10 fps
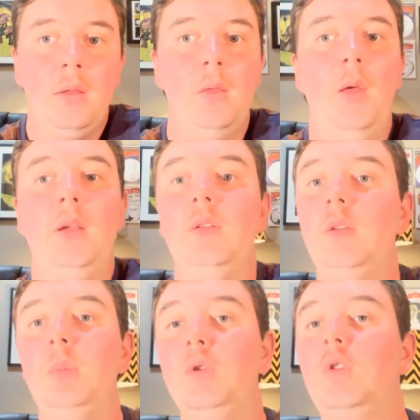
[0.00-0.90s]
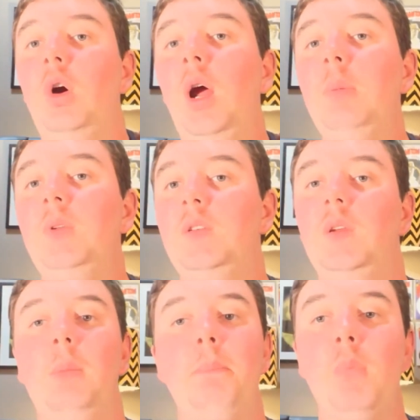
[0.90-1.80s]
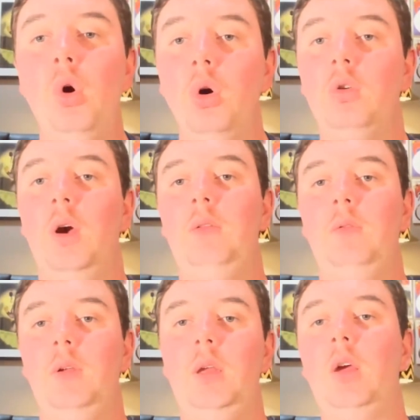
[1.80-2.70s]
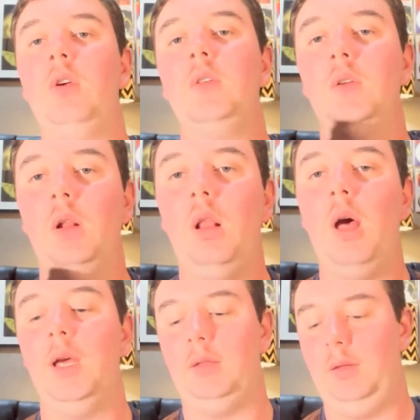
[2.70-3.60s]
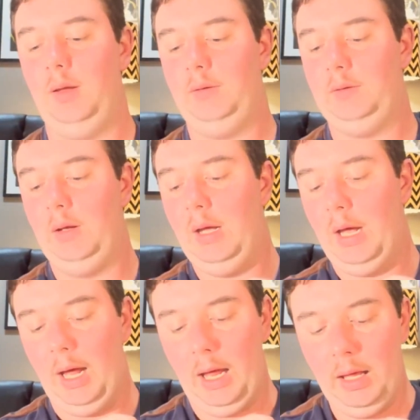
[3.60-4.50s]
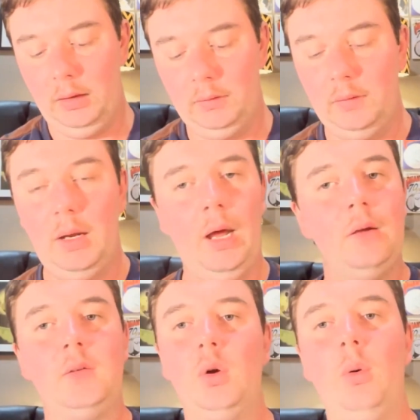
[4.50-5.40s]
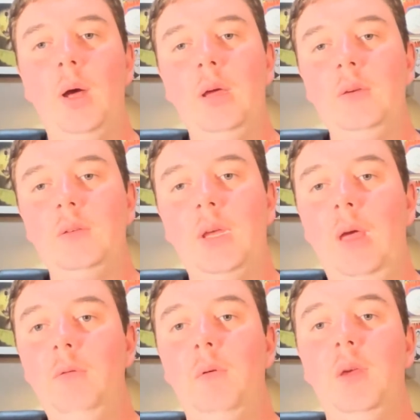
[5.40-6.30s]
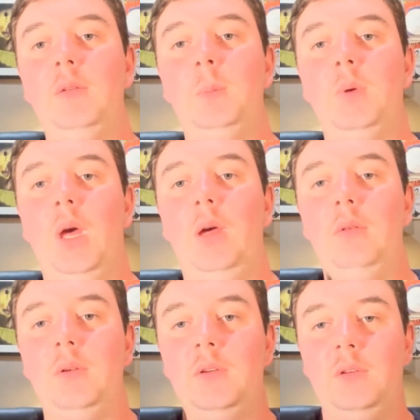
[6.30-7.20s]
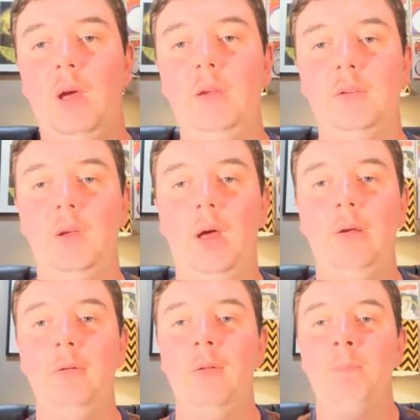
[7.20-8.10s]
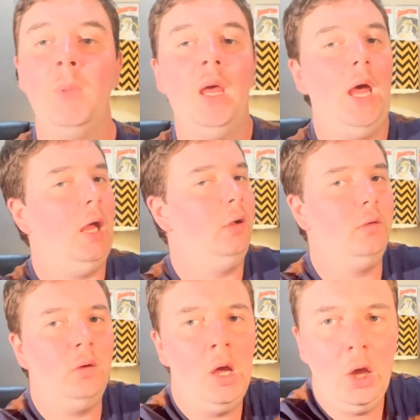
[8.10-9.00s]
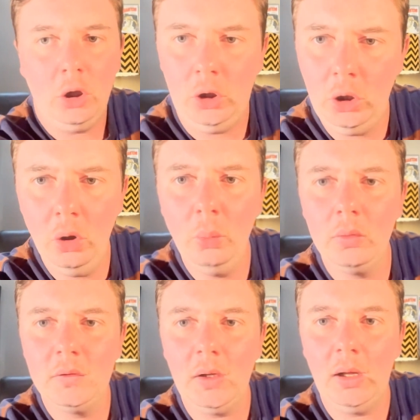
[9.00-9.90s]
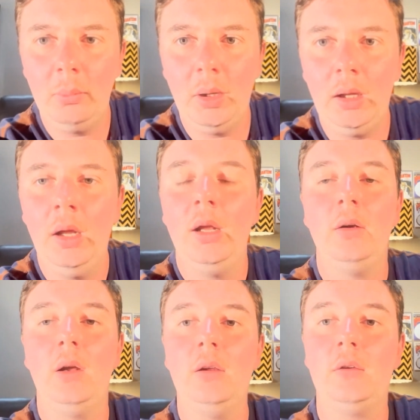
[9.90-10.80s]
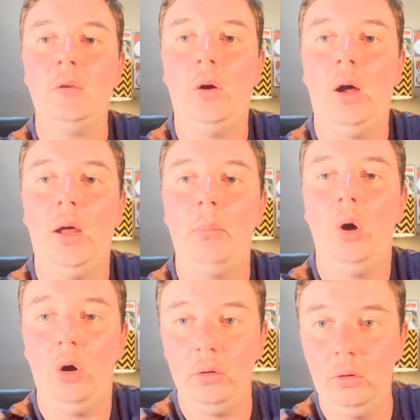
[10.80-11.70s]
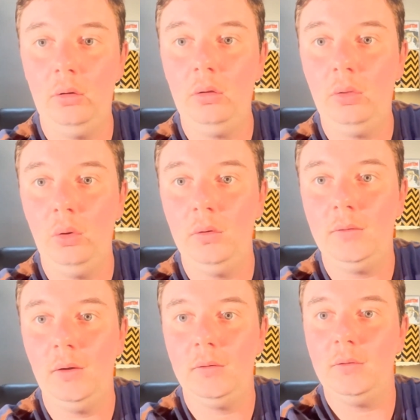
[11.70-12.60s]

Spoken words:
Then subscribe to see more great videos like this, and as always, keep Phantom Caving, stay safe, and you will see me next time on The Enthusiast.